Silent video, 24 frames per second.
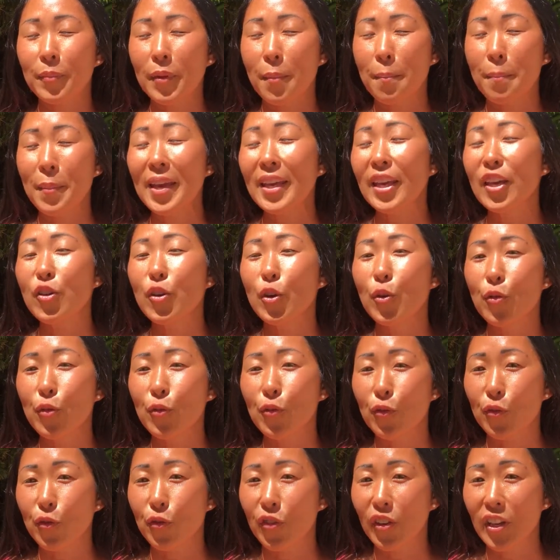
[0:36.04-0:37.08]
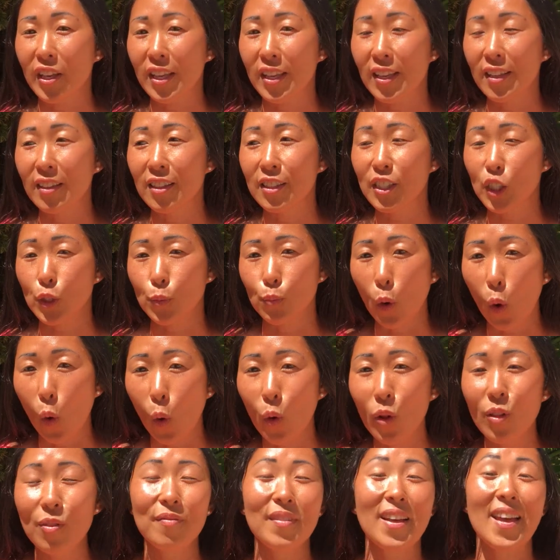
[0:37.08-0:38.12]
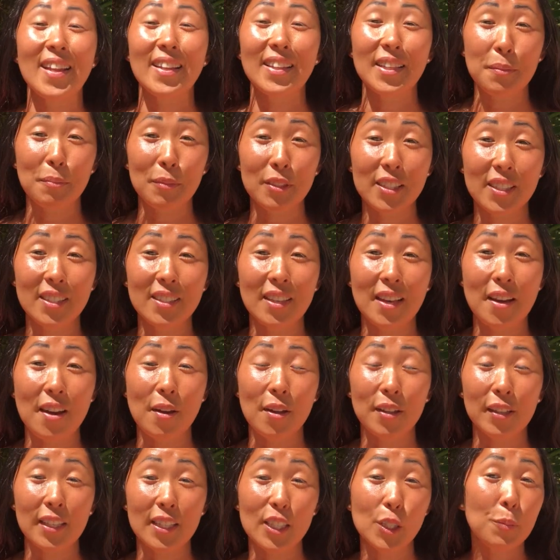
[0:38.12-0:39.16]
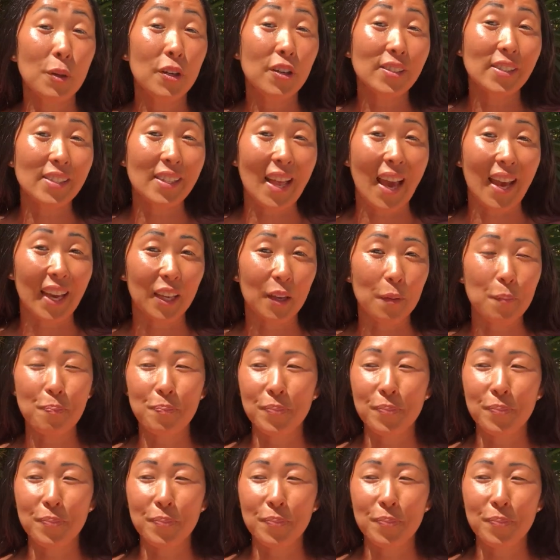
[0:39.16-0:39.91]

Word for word: making you feel small and limited and experience lack,